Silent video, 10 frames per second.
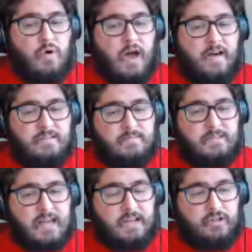who has them
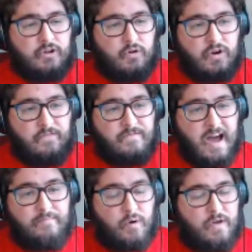set at
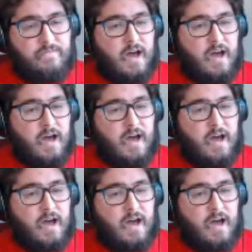205.5.